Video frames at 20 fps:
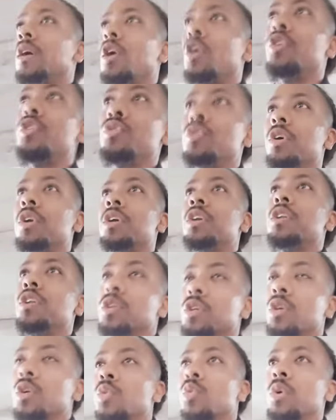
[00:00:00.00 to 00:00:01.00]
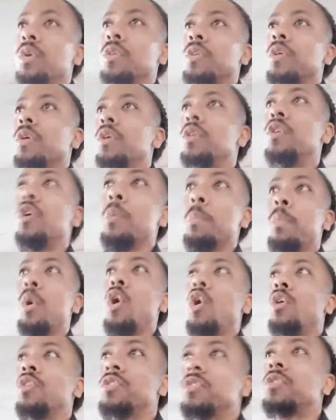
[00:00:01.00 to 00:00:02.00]
Like, are you going to deal with your
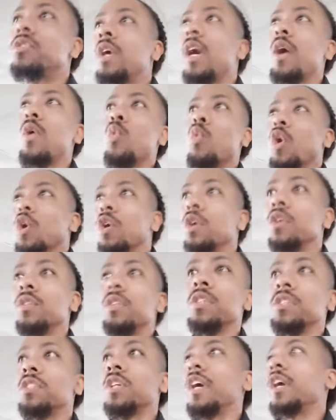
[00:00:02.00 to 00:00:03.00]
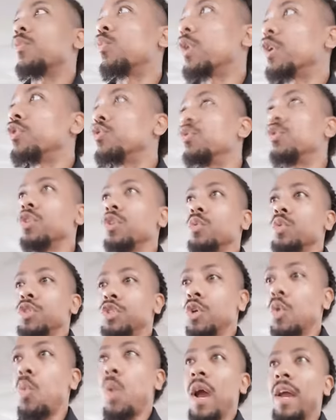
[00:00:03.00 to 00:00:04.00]
boss at work the same way you deal
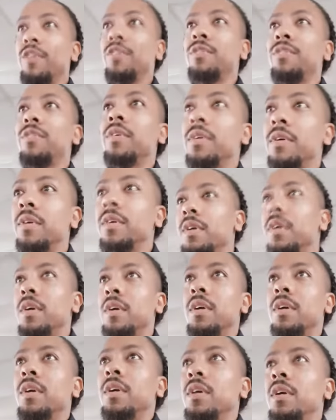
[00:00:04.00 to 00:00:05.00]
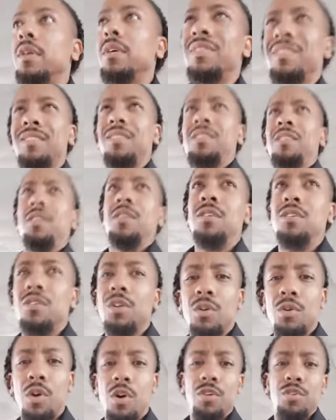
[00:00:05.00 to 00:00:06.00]
with your wife?
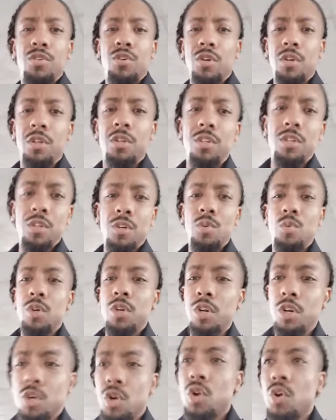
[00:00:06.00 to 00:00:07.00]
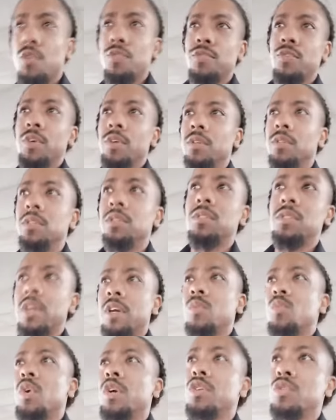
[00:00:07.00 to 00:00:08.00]
You know, are you going to deal with a girlfriend the
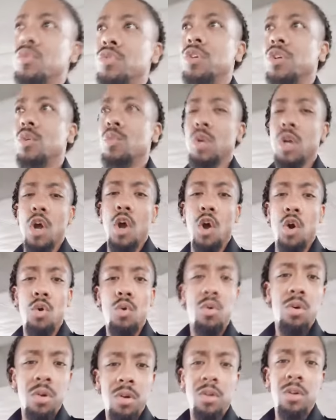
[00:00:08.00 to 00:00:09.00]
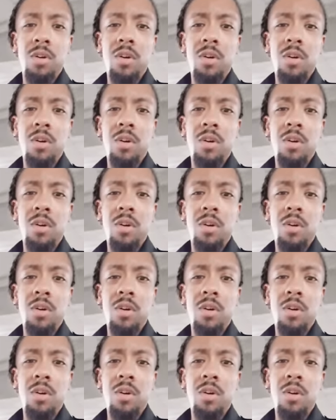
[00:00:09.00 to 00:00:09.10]
same way you deal with a hoe?